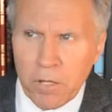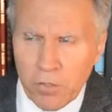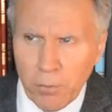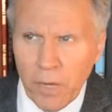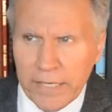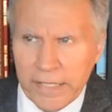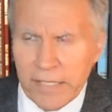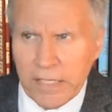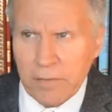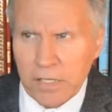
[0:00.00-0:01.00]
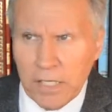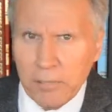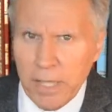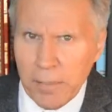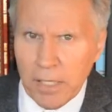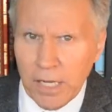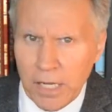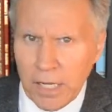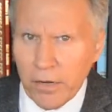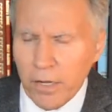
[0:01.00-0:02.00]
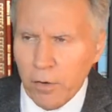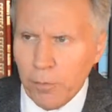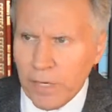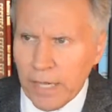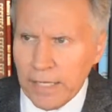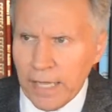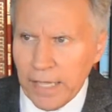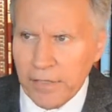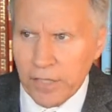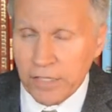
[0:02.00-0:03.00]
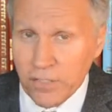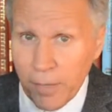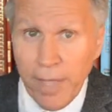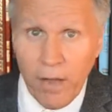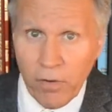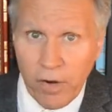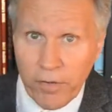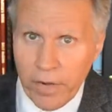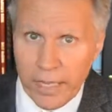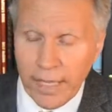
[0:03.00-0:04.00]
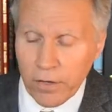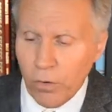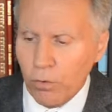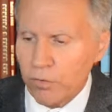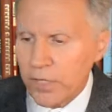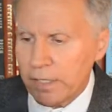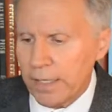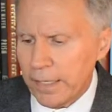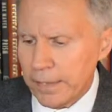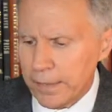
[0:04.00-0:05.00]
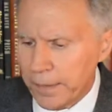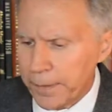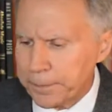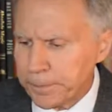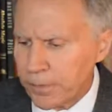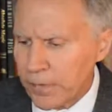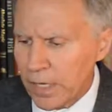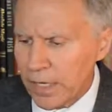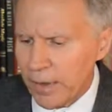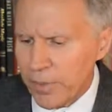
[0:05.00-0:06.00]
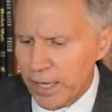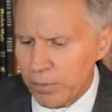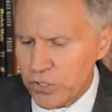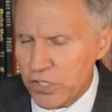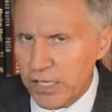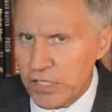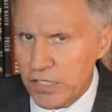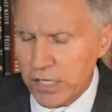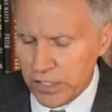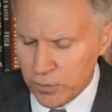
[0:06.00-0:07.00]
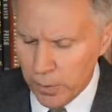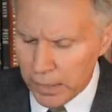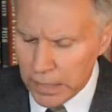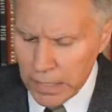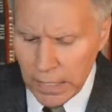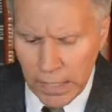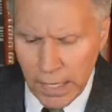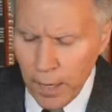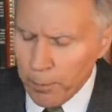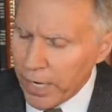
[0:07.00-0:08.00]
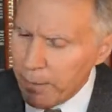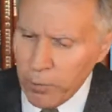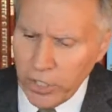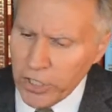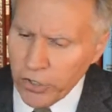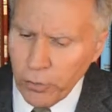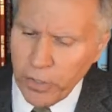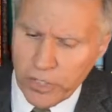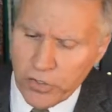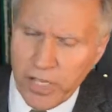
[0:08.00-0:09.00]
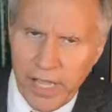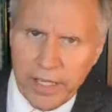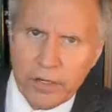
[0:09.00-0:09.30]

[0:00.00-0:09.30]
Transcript: you might get a DVD, maybe not, I don't know, but I think somehow or other I got a hold of it, and I've been able to see it since. But I mean, when you're 10